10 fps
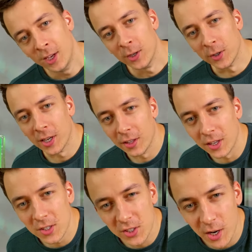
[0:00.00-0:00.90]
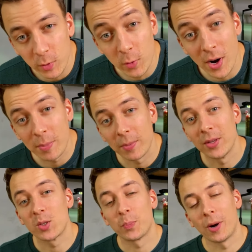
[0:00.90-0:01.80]
Okay, I think it's time we wrap up
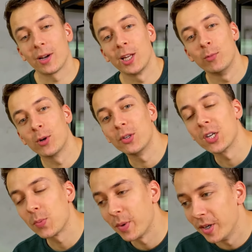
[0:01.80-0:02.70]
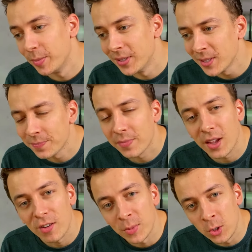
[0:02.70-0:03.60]
this sparkling water experiment.
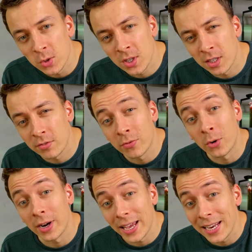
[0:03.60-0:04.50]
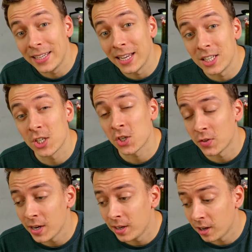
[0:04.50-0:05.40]
I've been using it for 8 days
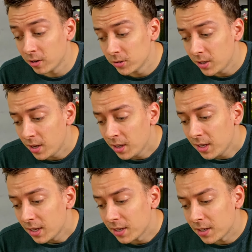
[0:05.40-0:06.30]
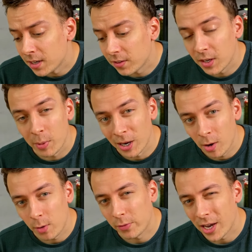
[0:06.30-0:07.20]
straight now, and I think by
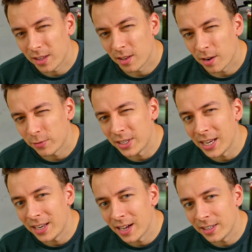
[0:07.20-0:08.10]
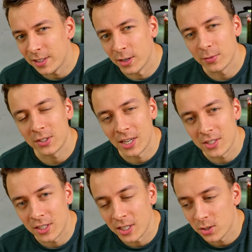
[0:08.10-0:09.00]
now I've gathered enough data, I did enough
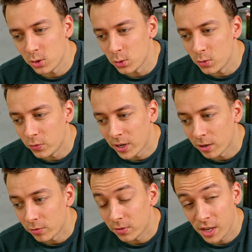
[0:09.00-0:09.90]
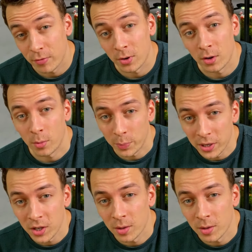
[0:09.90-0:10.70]
testing to kind of give an opinion